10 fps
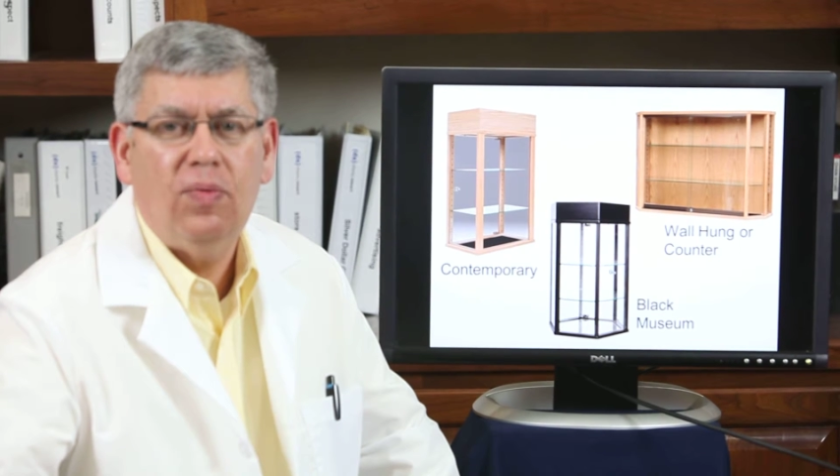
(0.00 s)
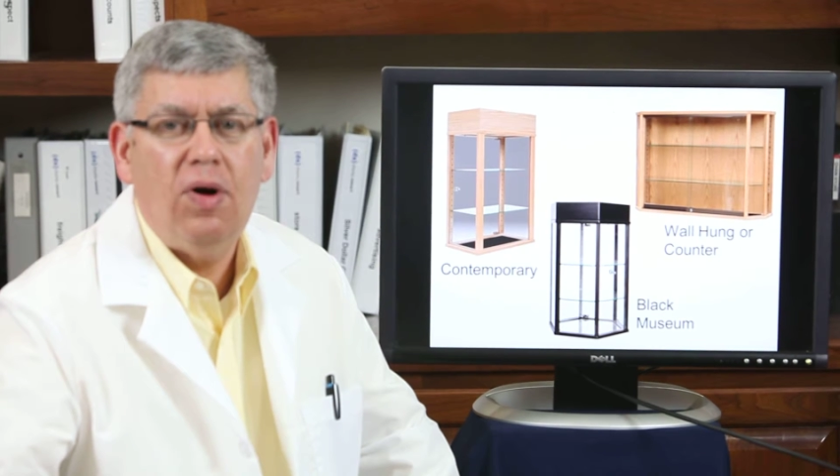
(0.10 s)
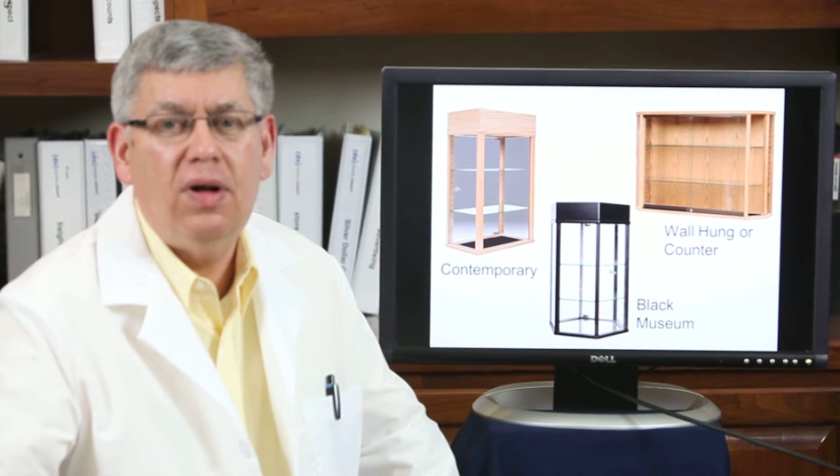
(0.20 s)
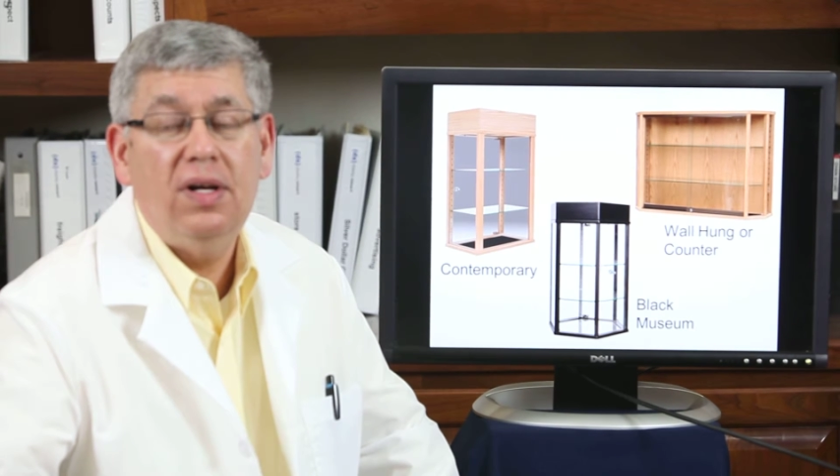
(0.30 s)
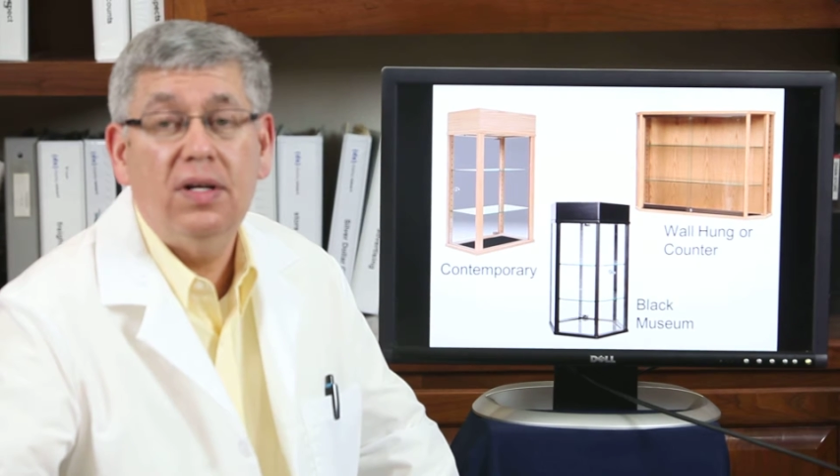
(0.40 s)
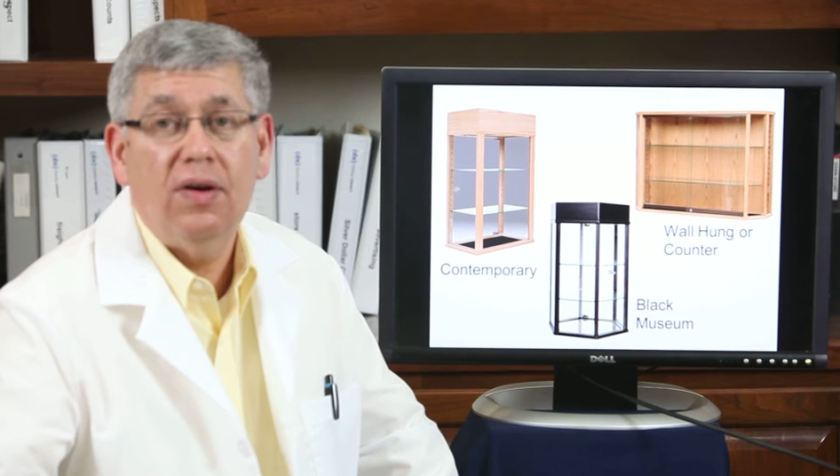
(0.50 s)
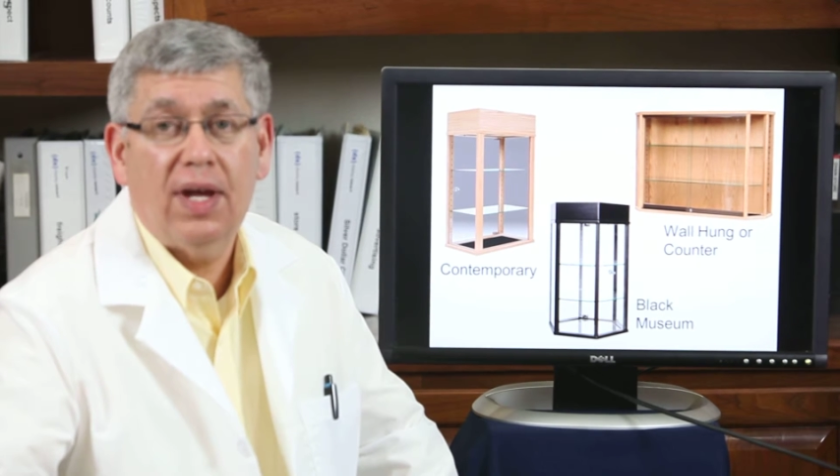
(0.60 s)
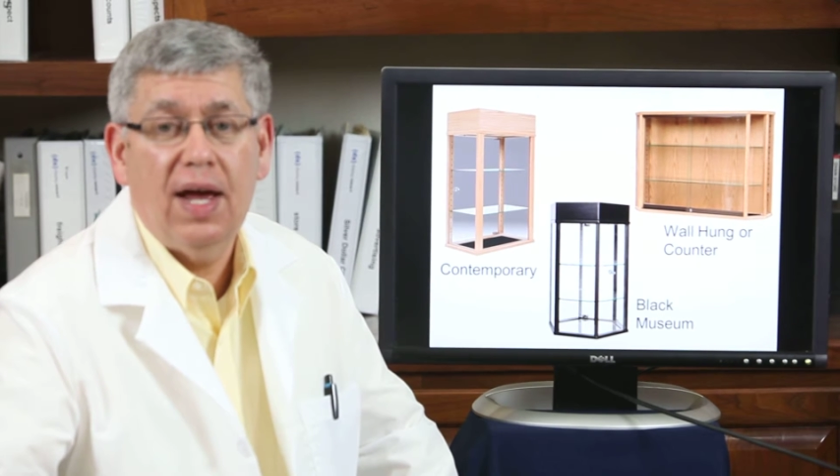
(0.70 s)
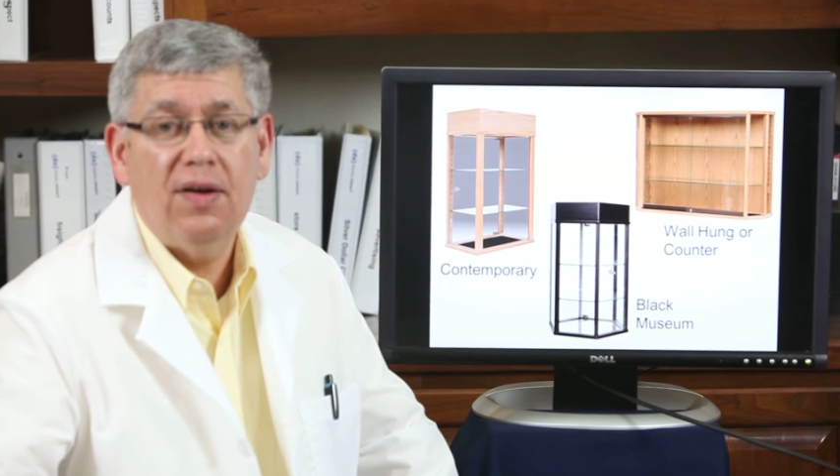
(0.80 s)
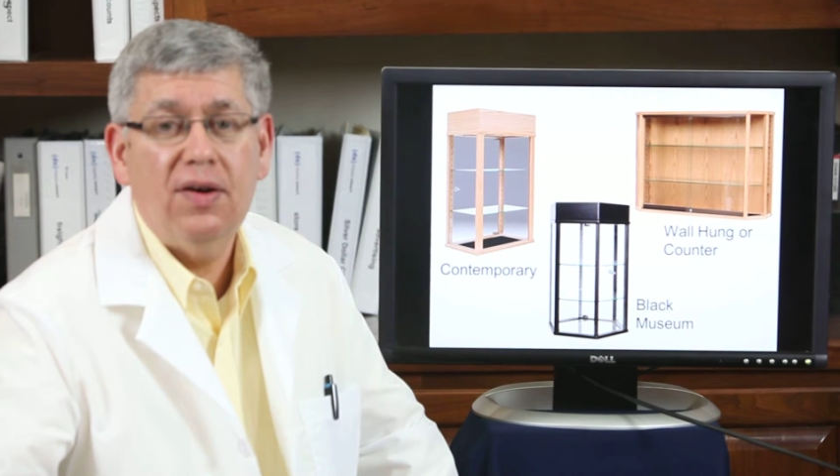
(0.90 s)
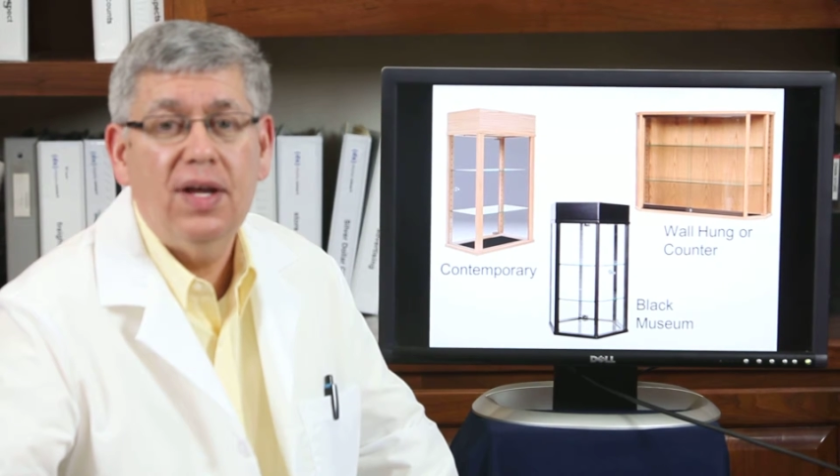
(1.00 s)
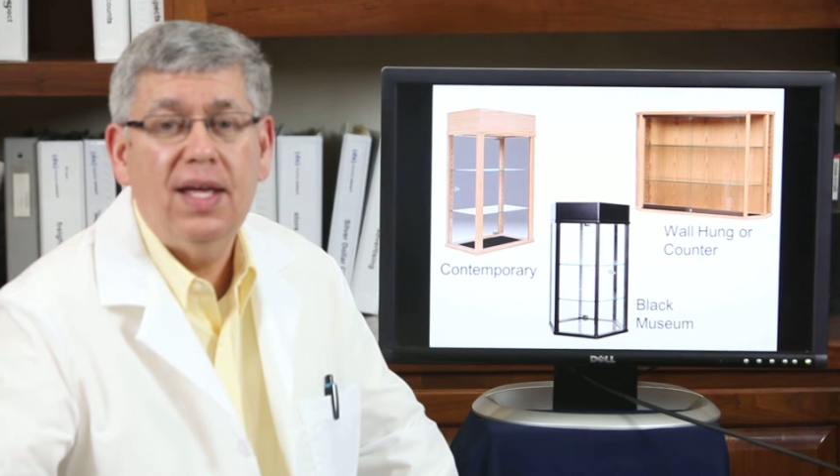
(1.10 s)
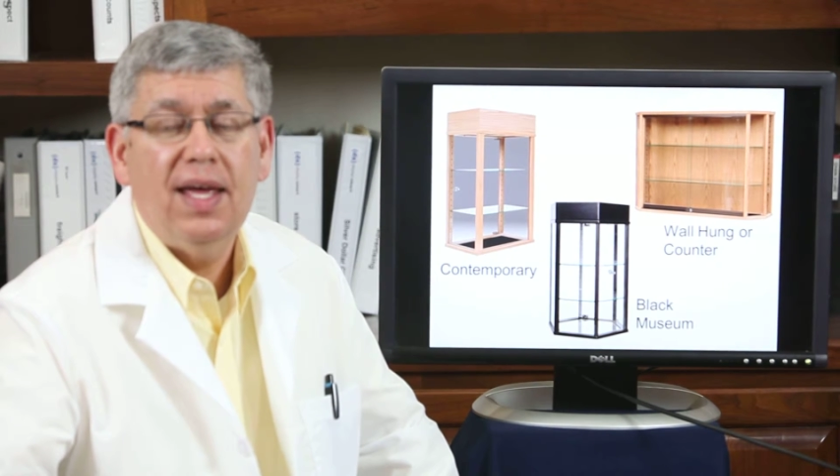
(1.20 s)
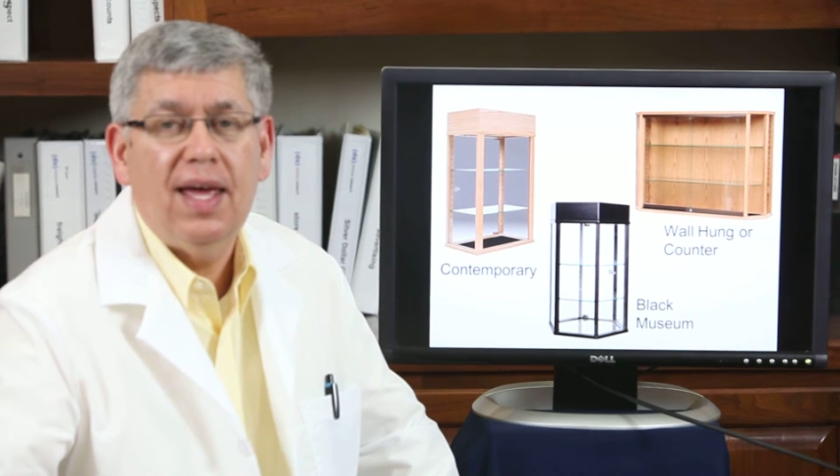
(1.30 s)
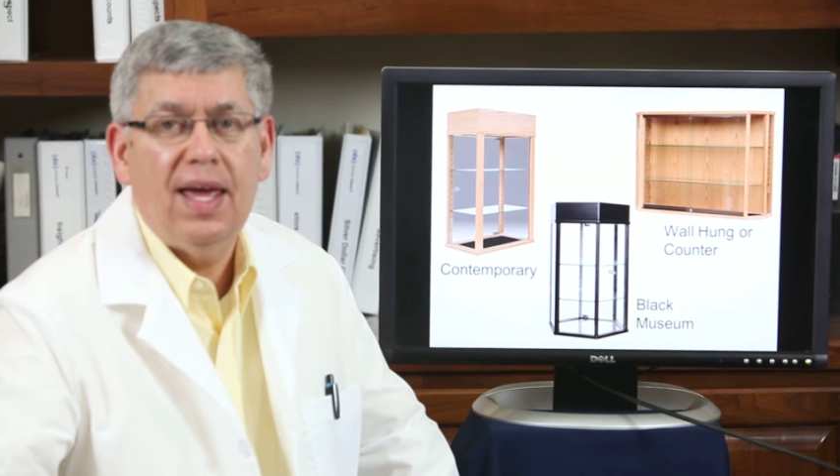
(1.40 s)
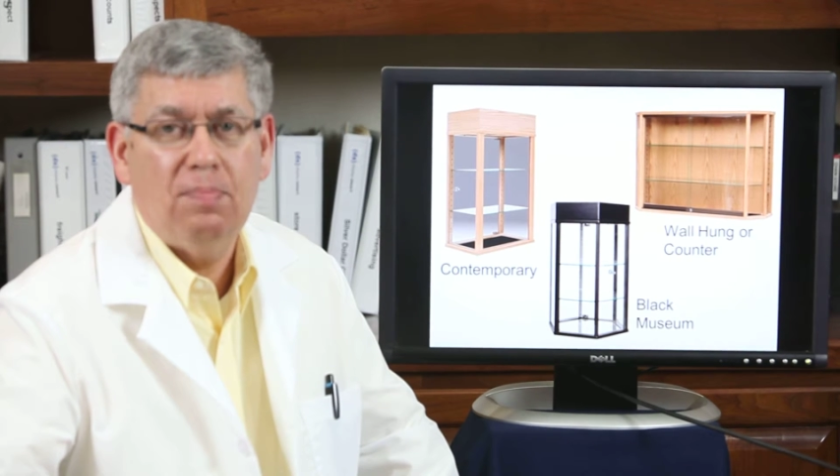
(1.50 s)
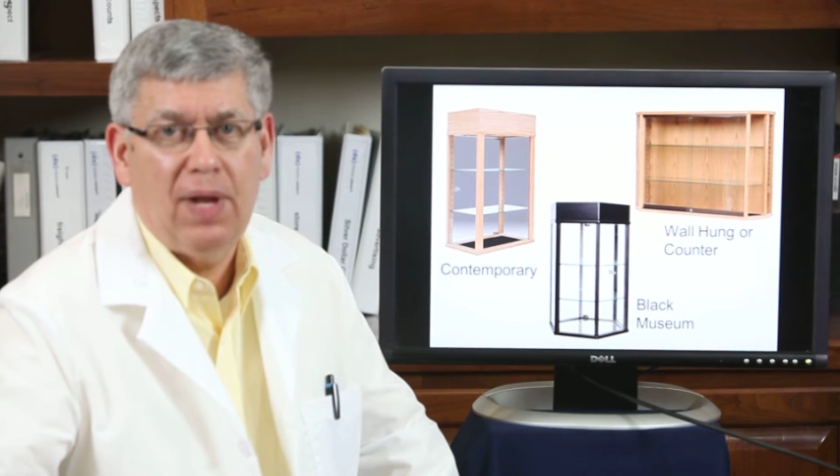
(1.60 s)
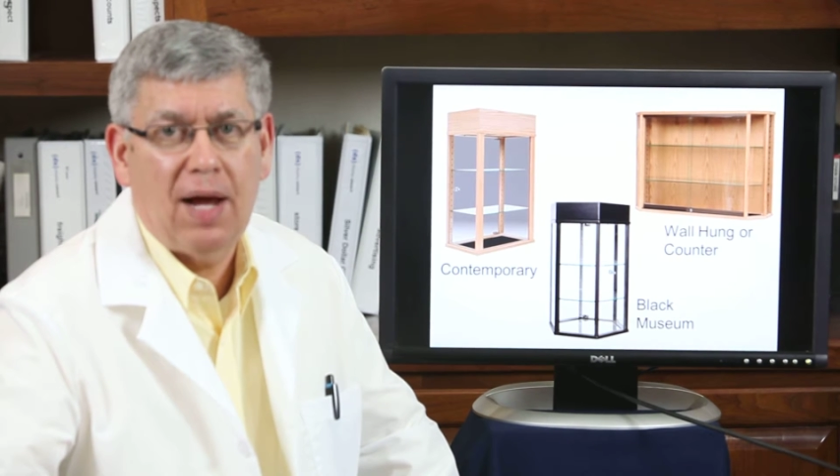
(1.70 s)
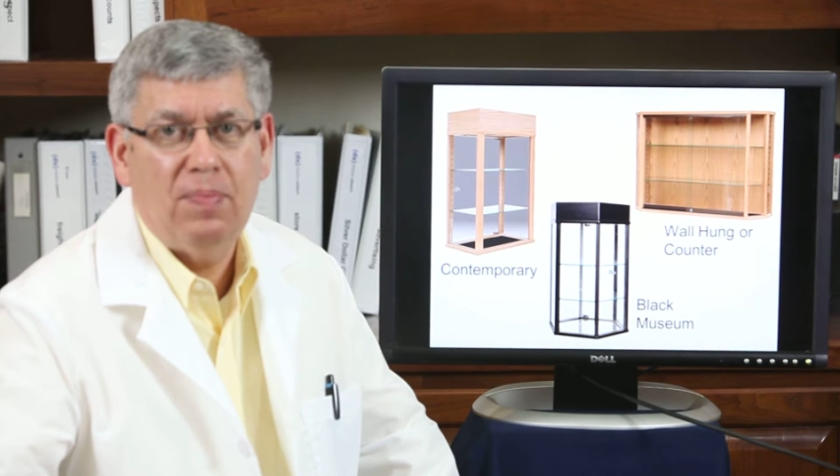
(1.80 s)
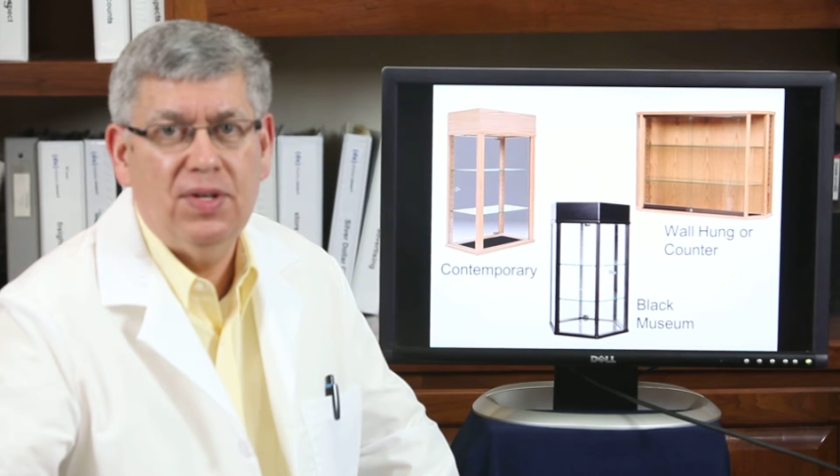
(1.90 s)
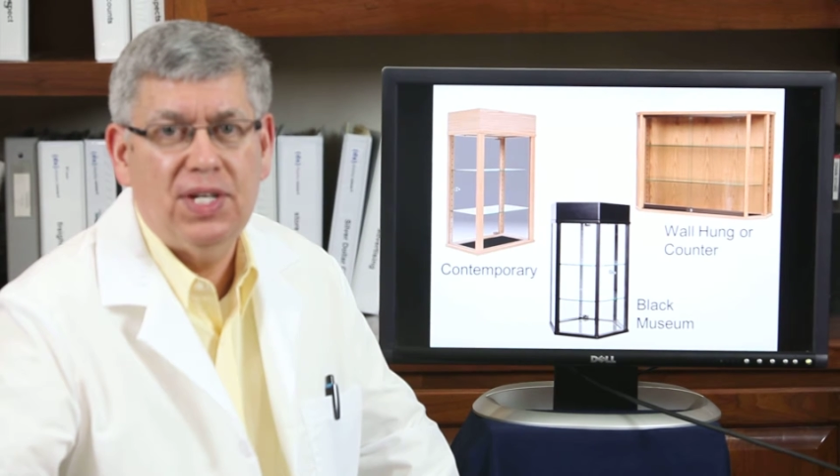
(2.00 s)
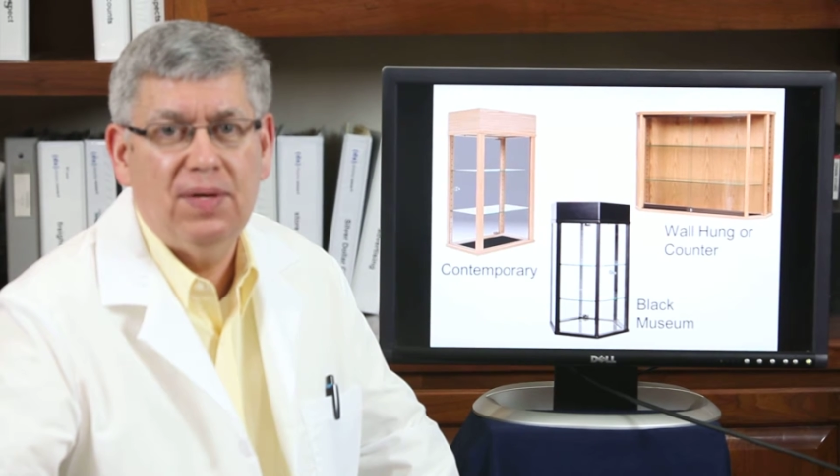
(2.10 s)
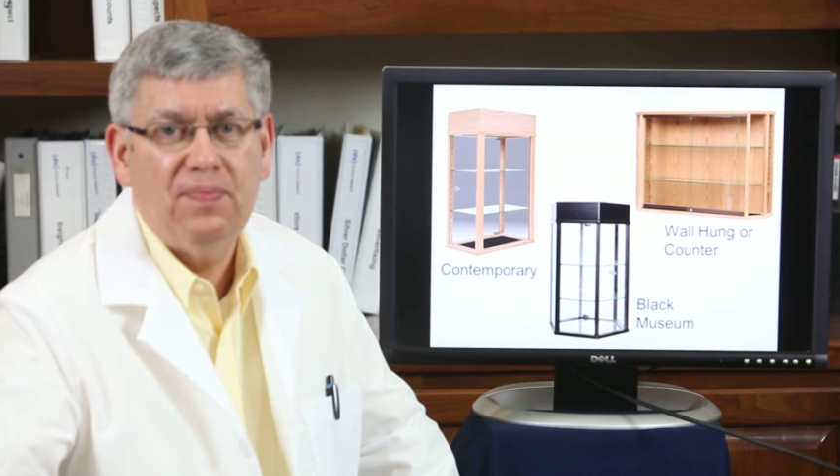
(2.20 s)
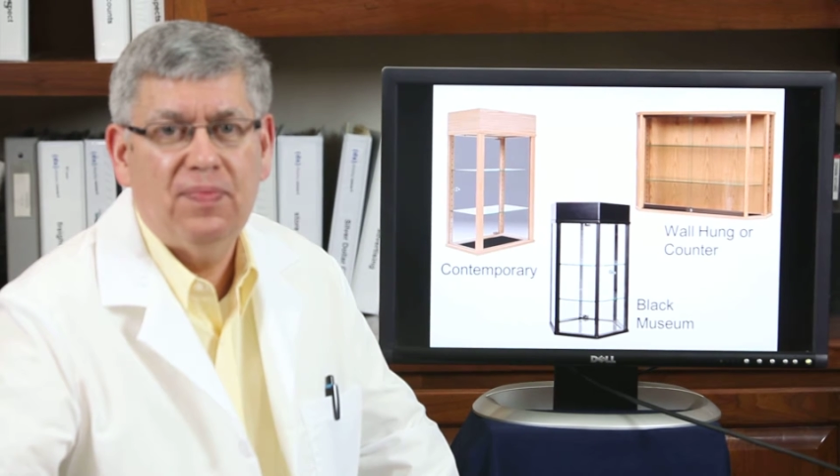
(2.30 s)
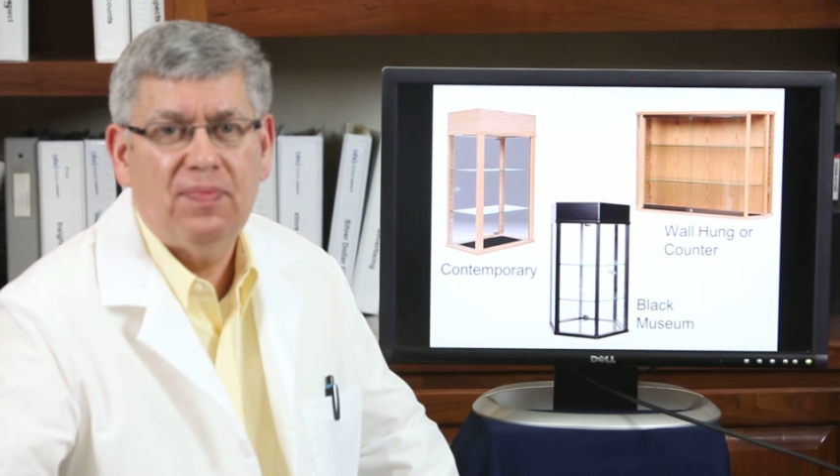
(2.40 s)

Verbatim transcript: wall hung or counter, and black museum.